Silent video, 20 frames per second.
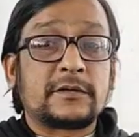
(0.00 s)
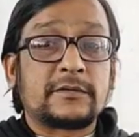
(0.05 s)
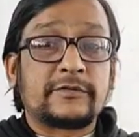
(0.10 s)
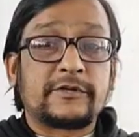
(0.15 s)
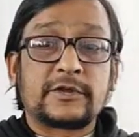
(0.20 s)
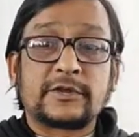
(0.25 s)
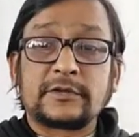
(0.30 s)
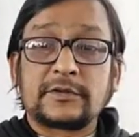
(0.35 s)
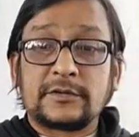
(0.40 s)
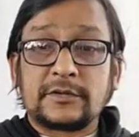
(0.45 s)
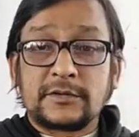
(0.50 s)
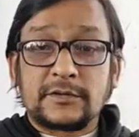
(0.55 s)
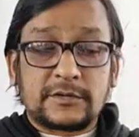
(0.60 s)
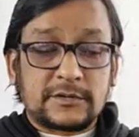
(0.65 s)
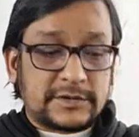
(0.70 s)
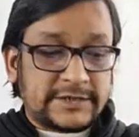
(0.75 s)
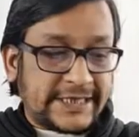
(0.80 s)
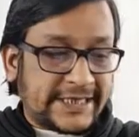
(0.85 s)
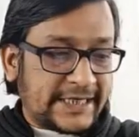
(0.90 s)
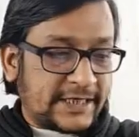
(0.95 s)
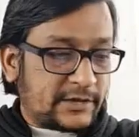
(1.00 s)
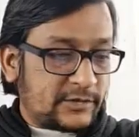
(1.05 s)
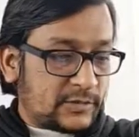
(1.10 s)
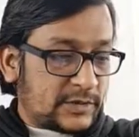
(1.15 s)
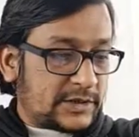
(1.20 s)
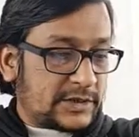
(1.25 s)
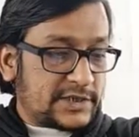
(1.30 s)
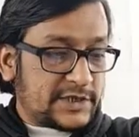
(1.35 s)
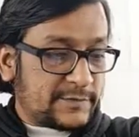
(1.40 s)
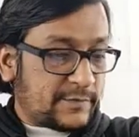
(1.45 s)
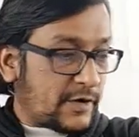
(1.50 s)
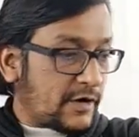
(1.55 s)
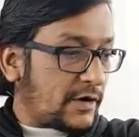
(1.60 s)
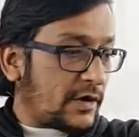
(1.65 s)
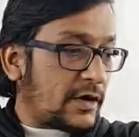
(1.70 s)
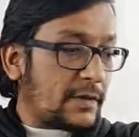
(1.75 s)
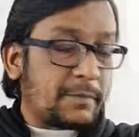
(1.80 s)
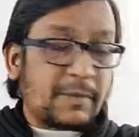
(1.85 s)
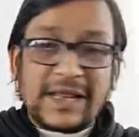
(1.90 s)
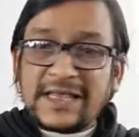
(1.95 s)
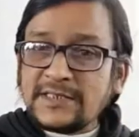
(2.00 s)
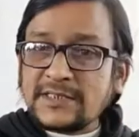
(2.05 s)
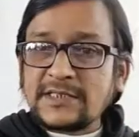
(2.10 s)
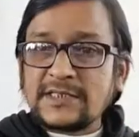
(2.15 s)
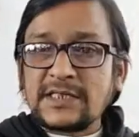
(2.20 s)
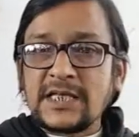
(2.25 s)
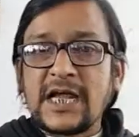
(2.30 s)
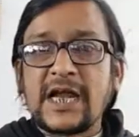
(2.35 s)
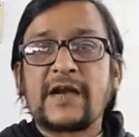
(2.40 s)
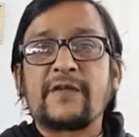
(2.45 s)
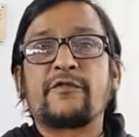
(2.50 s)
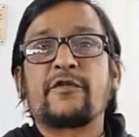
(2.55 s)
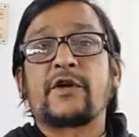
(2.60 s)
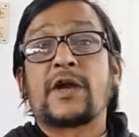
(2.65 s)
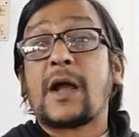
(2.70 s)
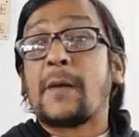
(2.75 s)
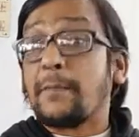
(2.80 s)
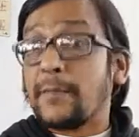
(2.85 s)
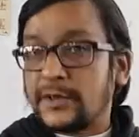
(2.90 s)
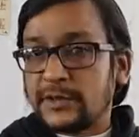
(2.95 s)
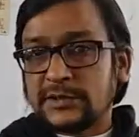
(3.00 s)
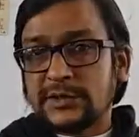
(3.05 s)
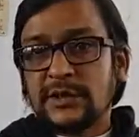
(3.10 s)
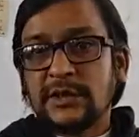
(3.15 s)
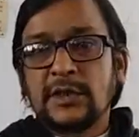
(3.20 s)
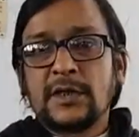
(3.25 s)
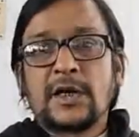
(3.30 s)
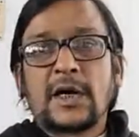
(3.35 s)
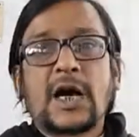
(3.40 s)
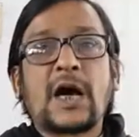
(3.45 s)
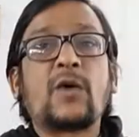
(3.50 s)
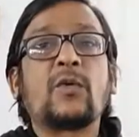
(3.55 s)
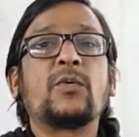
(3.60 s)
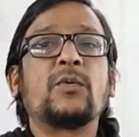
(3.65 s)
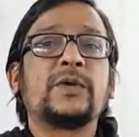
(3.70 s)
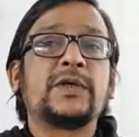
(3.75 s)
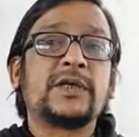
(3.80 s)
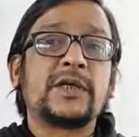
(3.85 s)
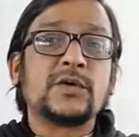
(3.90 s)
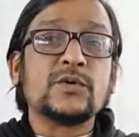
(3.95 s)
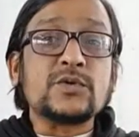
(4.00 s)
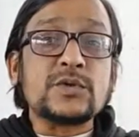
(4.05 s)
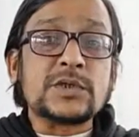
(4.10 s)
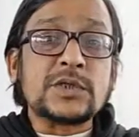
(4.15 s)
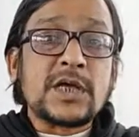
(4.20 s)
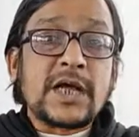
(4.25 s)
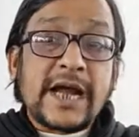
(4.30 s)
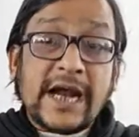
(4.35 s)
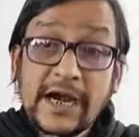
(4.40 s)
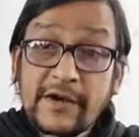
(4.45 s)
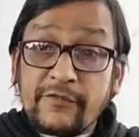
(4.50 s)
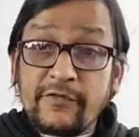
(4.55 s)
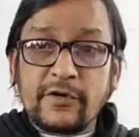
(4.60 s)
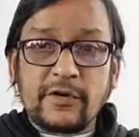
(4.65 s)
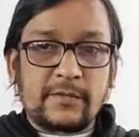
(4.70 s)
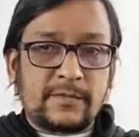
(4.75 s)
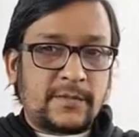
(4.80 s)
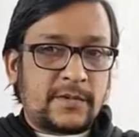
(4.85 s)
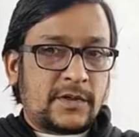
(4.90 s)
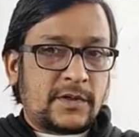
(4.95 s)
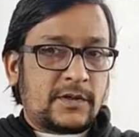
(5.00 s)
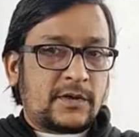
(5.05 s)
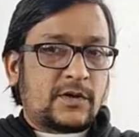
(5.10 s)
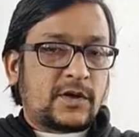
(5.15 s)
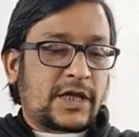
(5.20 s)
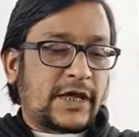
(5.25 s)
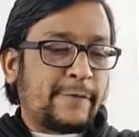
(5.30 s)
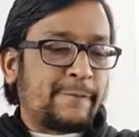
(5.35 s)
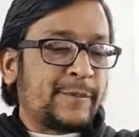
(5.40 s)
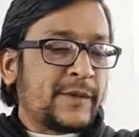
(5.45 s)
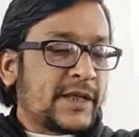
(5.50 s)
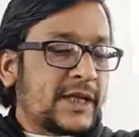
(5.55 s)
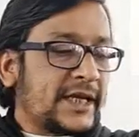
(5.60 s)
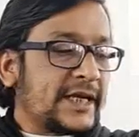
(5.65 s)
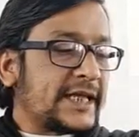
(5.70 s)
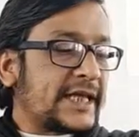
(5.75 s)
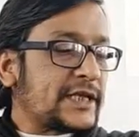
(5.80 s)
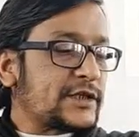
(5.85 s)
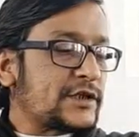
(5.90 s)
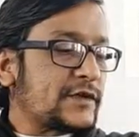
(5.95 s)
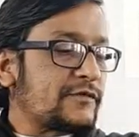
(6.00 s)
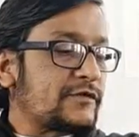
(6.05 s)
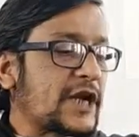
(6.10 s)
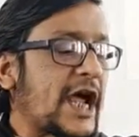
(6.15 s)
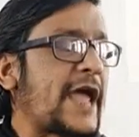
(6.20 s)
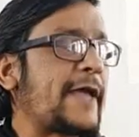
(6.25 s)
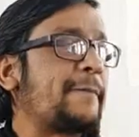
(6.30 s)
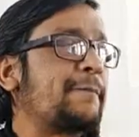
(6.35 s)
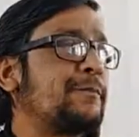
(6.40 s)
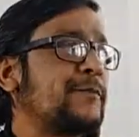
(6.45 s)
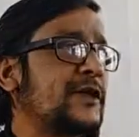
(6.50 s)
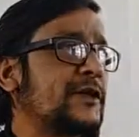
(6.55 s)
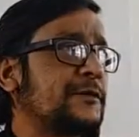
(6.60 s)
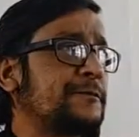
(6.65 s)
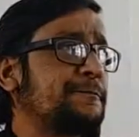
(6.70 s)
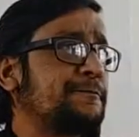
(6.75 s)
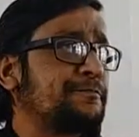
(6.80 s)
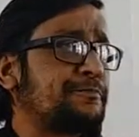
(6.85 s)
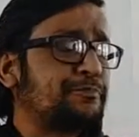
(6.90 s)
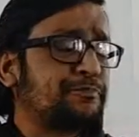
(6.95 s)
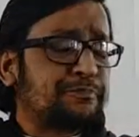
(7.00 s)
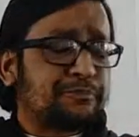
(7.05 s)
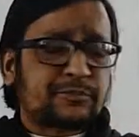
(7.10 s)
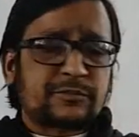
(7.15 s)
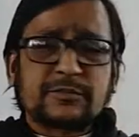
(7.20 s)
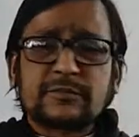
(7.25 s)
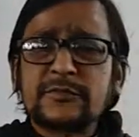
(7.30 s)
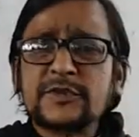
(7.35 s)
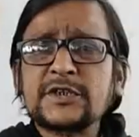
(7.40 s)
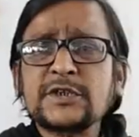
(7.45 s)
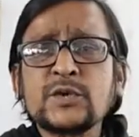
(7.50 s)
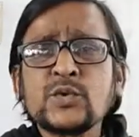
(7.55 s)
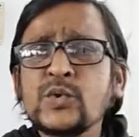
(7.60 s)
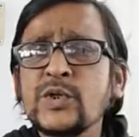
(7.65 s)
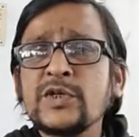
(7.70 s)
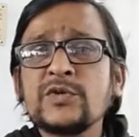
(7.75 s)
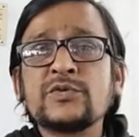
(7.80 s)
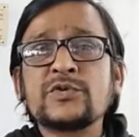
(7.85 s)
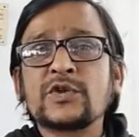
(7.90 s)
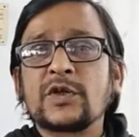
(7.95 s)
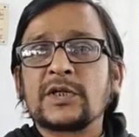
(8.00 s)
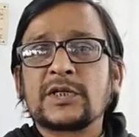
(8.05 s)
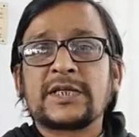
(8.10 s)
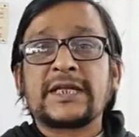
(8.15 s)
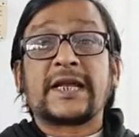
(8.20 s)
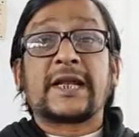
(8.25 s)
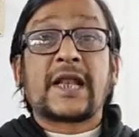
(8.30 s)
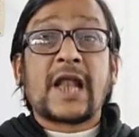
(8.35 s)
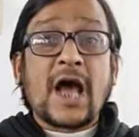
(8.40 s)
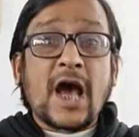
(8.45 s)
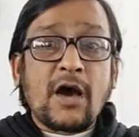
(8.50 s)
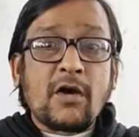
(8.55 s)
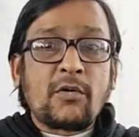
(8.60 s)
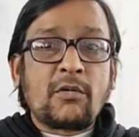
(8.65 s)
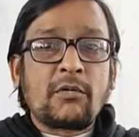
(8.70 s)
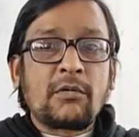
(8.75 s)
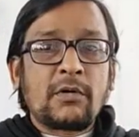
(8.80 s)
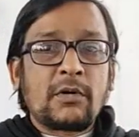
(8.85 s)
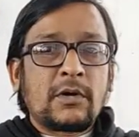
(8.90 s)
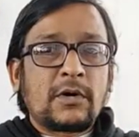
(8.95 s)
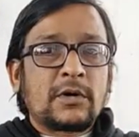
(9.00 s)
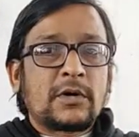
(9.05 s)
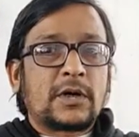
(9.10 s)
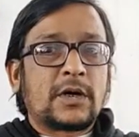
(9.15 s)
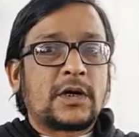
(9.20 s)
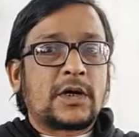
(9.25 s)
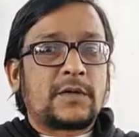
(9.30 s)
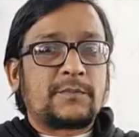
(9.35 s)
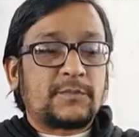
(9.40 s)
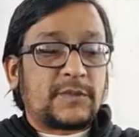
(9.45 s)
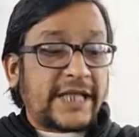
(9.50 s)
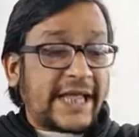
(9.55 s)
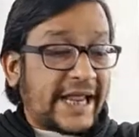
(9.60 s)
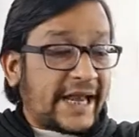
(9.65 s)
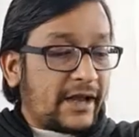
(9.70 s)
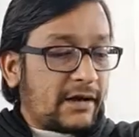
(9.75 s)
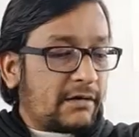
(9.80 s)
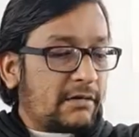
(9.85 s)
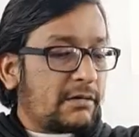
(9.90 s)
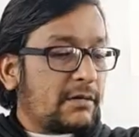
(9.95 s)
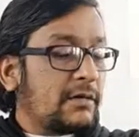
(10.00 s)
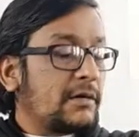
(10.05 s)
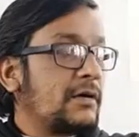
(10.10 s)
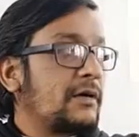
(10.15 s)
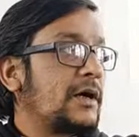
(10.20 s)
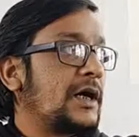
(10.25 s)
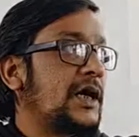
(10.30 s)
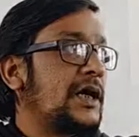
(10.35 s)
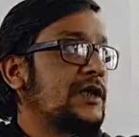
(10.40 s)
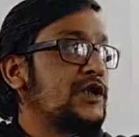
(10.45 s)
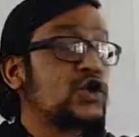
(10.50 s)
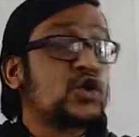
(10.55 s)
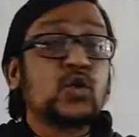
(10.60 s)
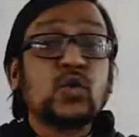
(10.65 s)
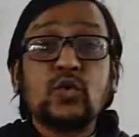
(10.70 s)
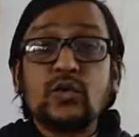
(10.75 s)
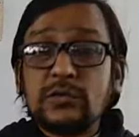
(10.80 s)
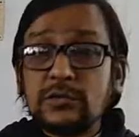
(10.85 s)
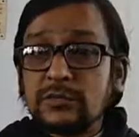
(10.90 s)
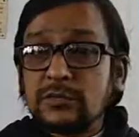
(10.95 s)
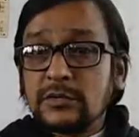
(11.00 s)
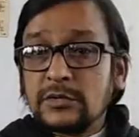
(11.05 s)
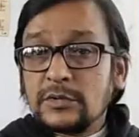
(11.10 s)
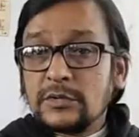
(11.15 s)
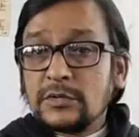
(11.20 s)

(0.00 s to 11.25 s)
for second one is for place, and for numbers. How we use adverb? Okay, in case of time, then we use all the things now, then, soon,